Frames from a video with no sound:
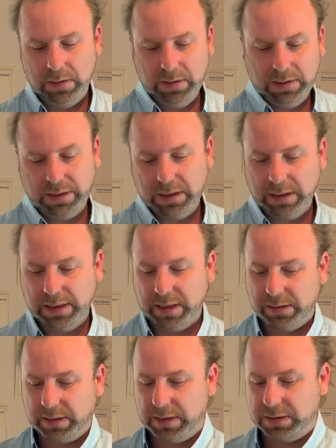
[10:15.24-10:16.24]
Gonna
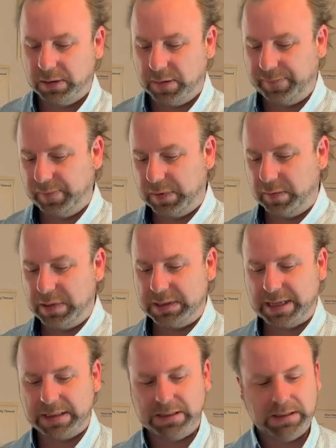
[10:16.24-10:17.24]
cut those off. There is
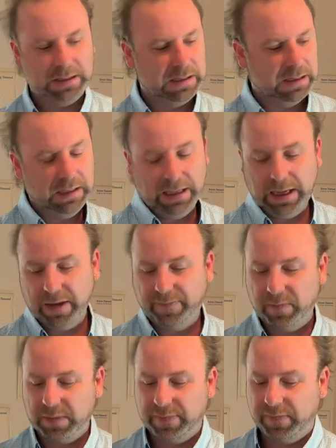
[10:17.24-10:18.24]
essences that you get
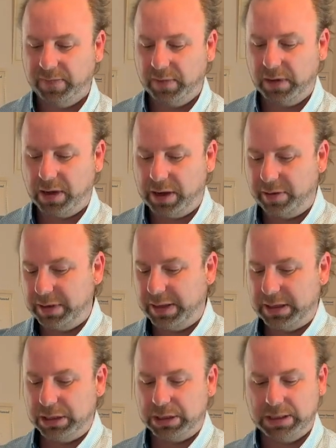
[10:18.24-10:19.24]
from the Chiron
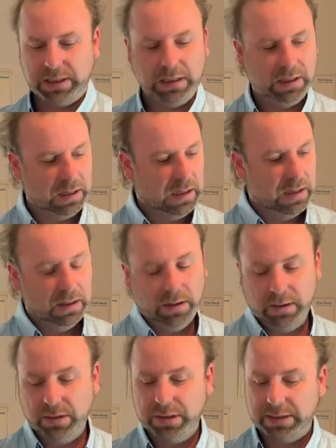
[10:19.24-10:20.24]
energy. You
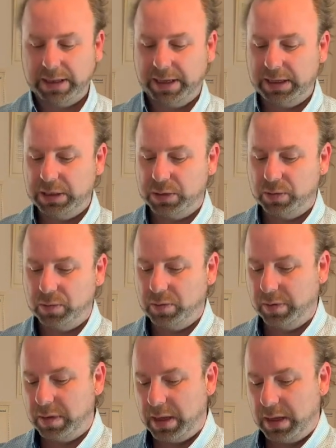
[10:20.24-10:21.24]
can use
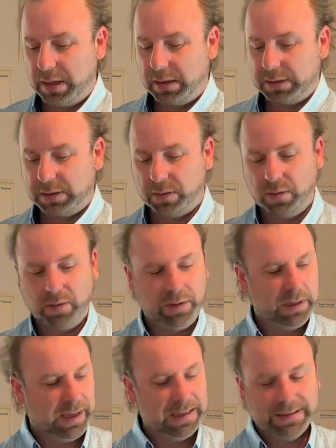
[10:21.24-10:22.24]
angel
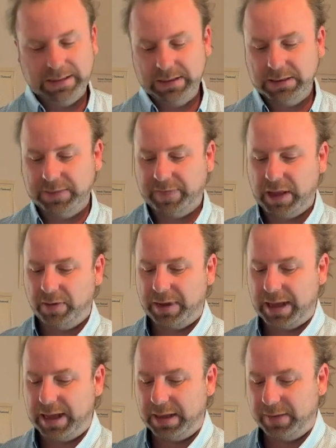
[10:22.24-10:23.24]
sword essence,
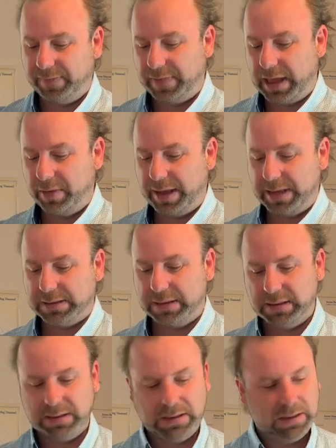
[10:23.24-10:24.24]
flower
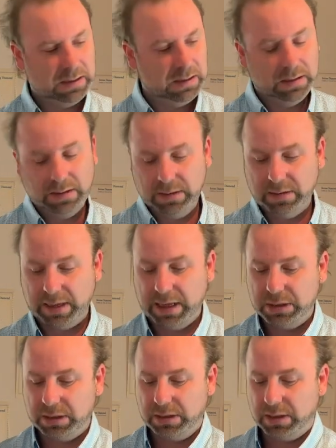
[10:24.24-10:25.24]
essence,
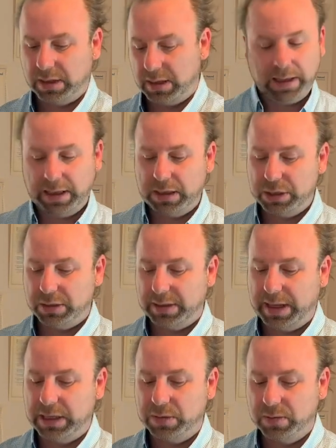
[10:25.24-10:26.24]
ancient
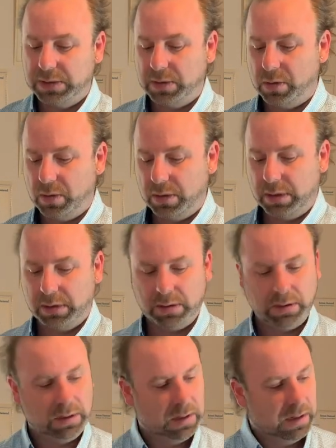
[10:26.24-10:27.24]
angel sword.
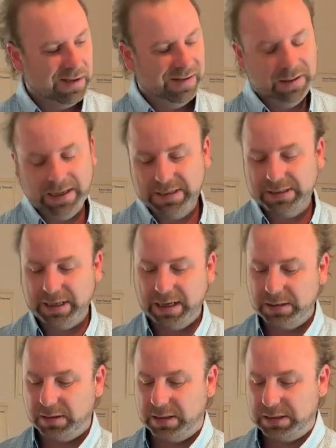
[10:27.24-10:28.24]
These
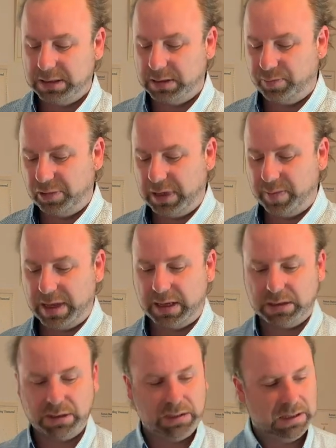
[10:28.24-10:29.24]
days I just pretty
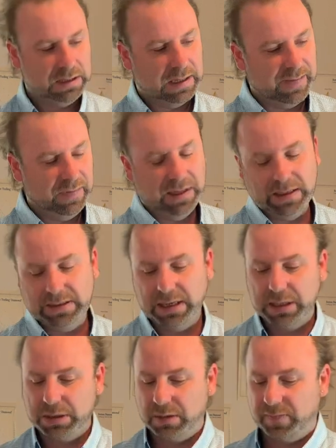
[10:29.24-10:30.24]
much just have the
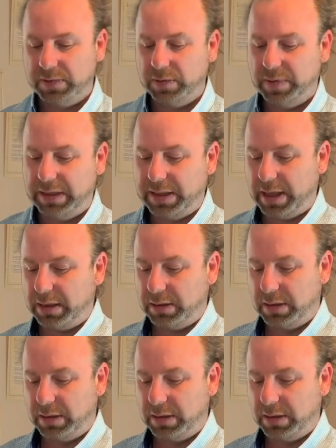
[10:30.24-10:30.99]
intention of doing that